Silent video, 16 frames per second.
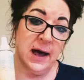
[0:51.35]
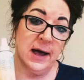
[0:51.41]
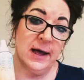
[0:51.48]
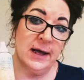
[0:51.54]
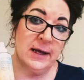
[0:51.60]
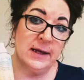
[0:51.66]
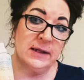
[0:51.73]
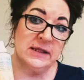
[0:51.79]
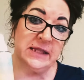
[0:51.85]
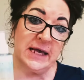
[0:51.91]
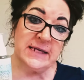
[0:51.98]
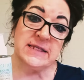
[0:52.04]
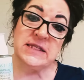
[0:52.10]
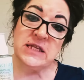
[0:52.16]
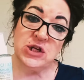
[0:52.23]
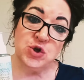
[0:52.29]
uh,
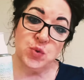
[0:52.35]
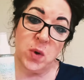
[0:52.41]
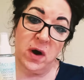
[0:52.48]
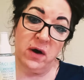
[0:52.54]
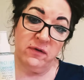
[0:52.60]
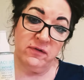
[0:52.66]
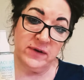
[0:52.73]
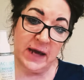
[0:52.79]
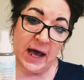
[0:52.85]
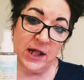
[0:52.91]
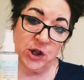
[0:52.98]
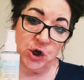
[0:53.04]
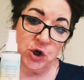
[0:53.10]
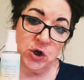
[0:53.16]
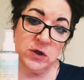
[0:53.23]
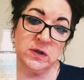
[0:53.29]
less than
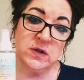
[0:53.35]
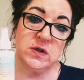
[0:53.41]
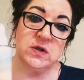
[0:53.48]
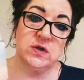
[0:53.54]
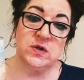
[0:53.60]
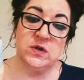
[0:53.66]
$12.